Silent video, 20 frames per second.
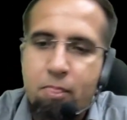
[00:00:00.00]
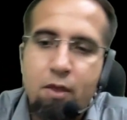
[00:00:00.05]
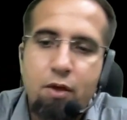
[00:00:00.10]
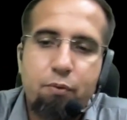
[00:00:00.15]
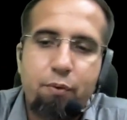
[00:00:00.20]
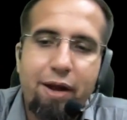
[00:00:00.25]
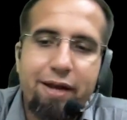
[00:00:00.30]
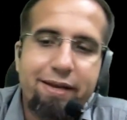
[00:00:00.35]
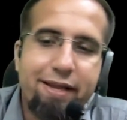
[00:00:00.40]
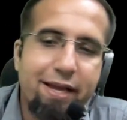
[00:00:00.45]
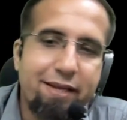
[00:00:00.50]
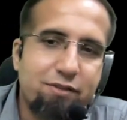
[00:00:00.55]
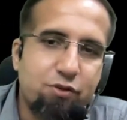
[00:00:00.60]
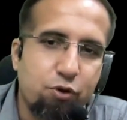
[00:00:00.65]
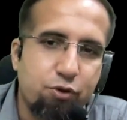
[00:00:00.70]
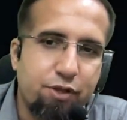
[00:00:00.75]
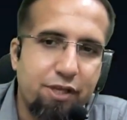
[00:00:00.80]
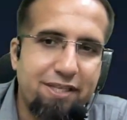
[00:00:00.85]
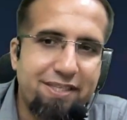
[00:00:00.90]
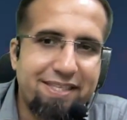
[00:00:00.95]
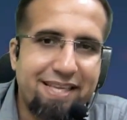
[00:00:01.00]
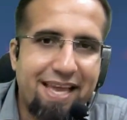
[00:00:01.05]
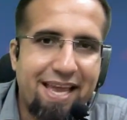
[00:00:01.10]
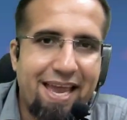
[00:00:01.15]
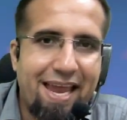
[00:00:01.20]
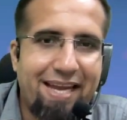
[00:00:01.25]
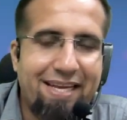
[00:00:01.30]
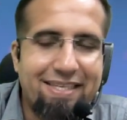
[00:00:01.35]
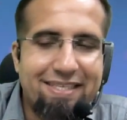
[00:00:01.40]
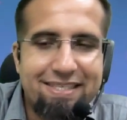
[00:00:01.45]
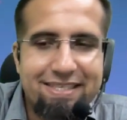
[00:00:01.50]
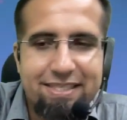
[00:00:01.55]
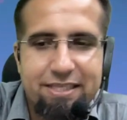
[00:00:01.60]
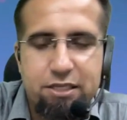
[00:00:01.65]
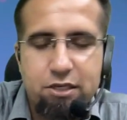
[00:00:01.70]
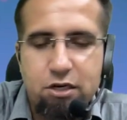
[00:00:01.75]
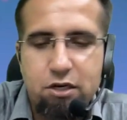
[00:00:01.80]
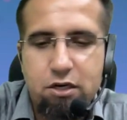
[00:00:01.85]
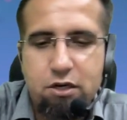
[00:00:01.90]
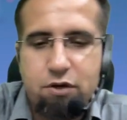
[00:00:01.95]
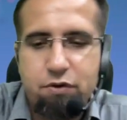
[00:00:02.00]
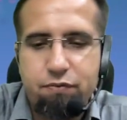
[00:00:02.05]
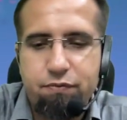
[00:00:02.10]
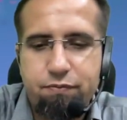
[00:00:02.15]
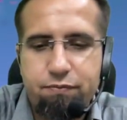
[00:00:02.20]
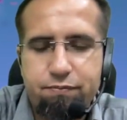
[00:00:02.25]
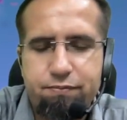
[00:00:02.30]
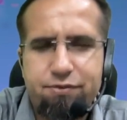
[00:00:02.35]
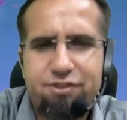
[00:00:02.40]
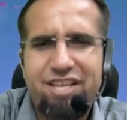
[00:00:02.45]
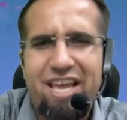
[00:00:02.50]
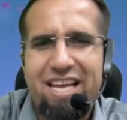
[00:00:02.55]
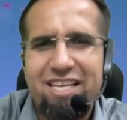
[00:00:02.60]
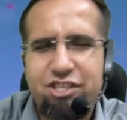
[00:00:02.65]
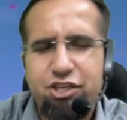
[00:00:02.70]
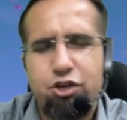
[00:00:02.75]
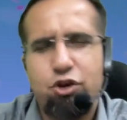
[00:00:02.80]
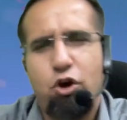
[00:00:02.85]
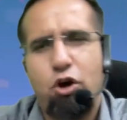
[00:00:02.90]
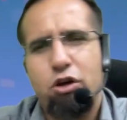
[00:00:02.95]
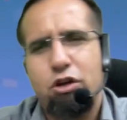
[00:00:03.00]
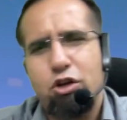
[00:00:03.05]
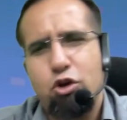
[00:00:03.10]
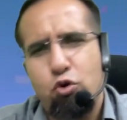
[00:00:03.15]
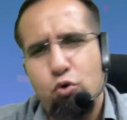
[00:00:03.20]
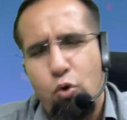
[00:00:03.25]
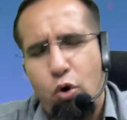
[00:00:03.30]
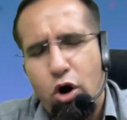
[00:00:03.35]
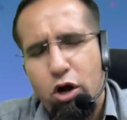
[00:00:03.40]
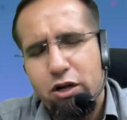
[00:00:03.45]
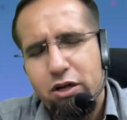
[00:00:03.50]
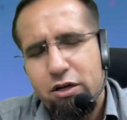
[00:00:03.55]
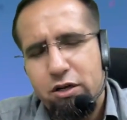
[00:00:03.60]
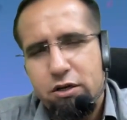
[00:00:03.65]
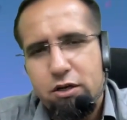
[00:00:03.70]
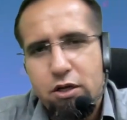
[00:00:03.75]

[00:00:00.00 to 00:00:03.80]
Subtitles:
Right, guys, so this ends the session on quant.